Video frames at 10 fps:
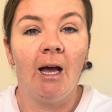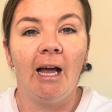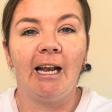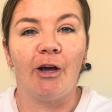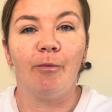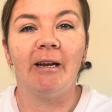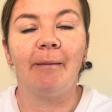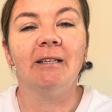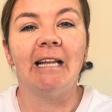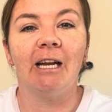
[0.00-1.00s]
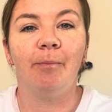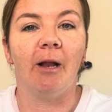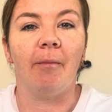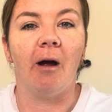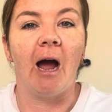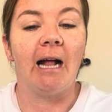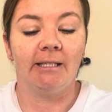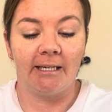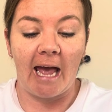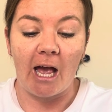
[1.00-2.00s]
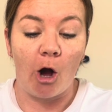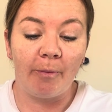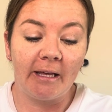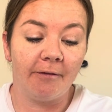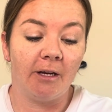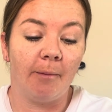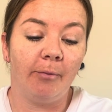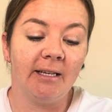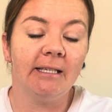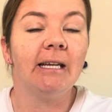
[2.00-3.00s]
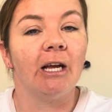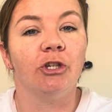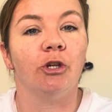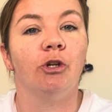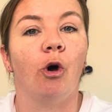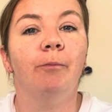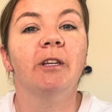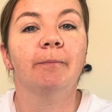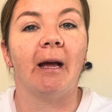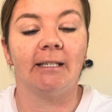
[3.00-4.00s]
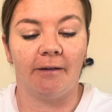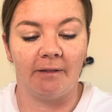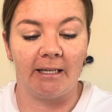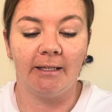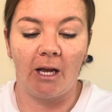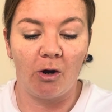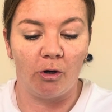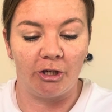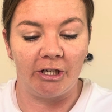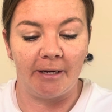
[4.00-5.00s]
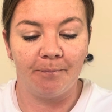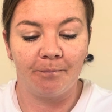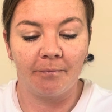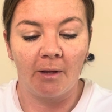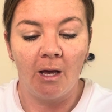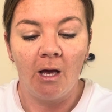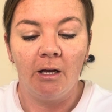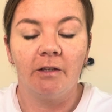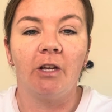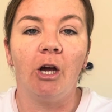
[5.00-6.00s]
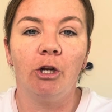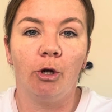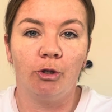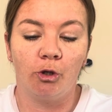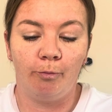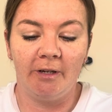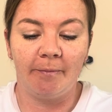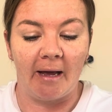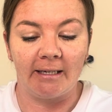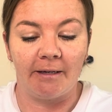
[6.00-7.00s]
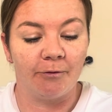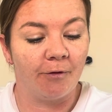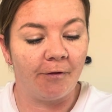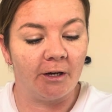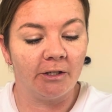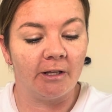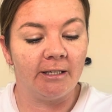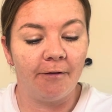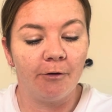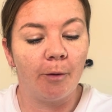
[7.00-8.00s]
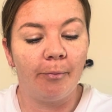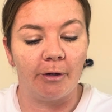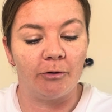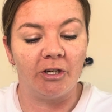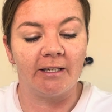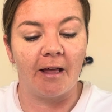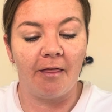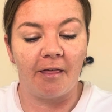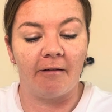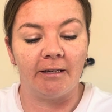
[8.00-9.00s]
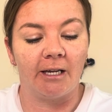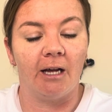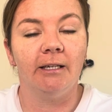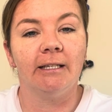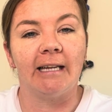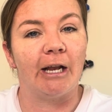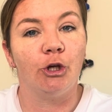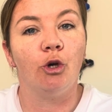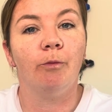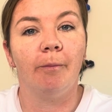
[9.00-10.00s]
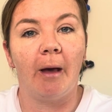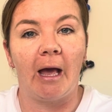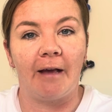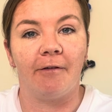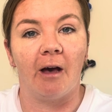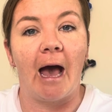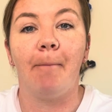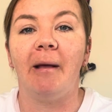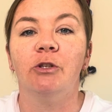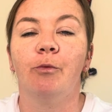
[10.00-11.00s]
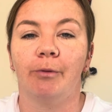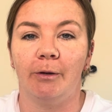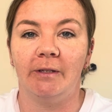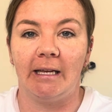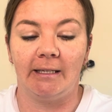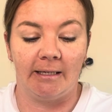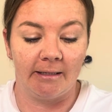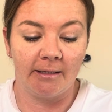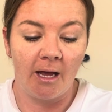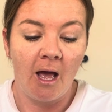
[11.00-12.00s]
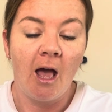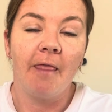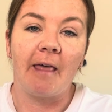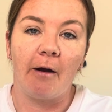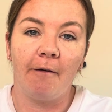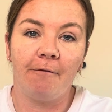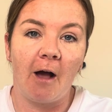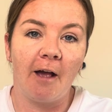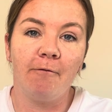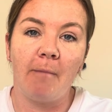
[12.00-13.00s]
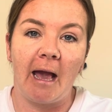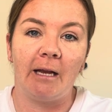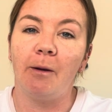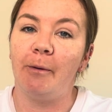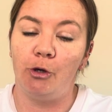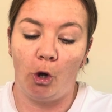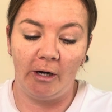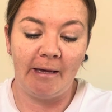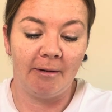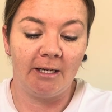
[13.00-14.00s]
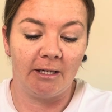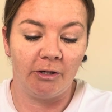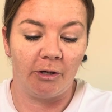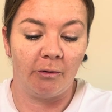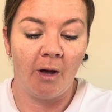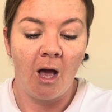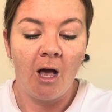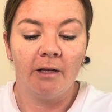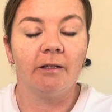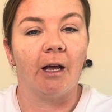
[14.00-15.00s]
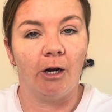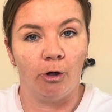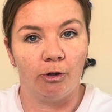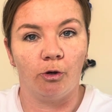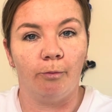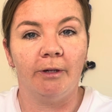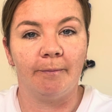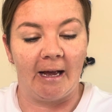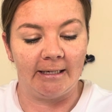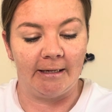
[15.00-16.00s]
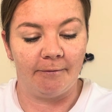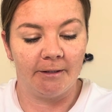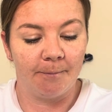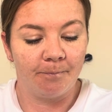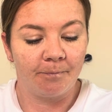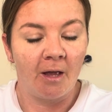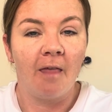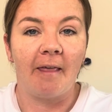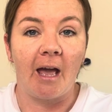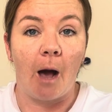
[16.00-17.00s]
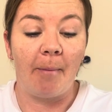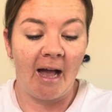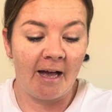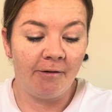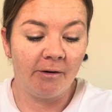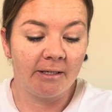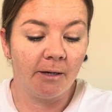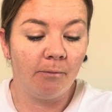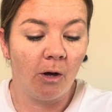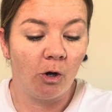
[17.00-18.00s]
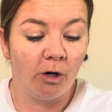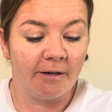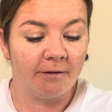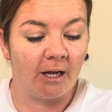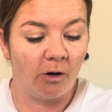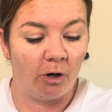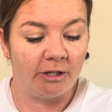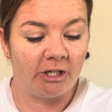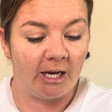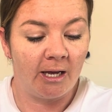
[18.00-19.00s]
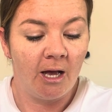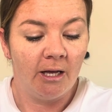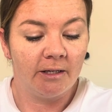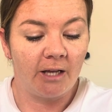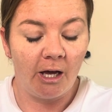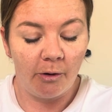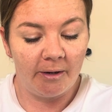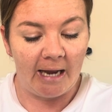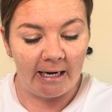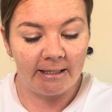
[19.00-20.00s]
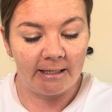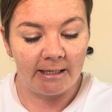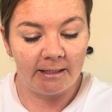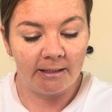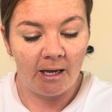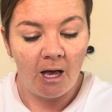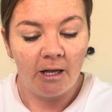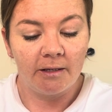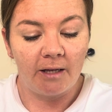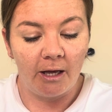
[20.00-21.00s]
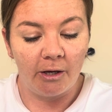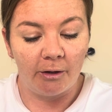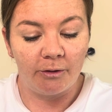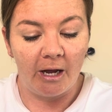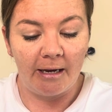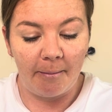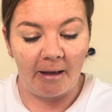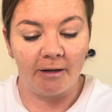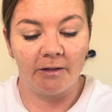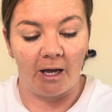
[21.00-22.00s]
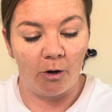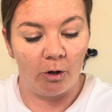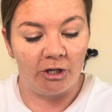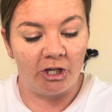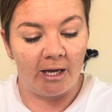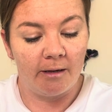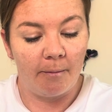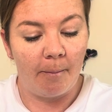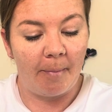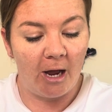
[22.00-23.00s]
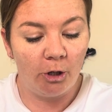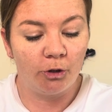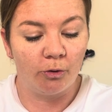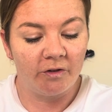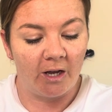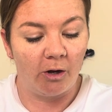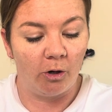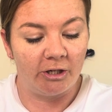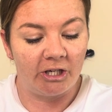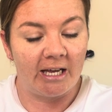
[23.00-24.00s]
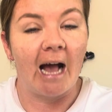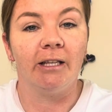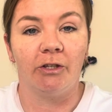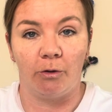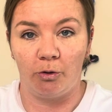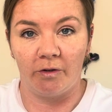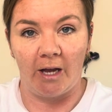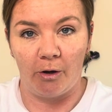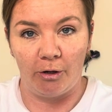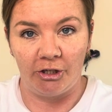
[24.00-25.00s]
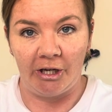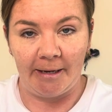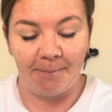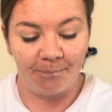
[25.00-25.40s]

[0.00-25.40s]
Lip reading: Hello, my name is Lana Plummer, and today I'll be giving a presentation on perspectives in psychology. Psychological perspectives refers to the different approaches and theories to understand human behaviour and mental processes. There are 5 main, but not limited to, psychological perspectives. They are behaviourism, cognitive psychology, psychoanalysis, psychodynamic psychology, biological psychology, and social psychology.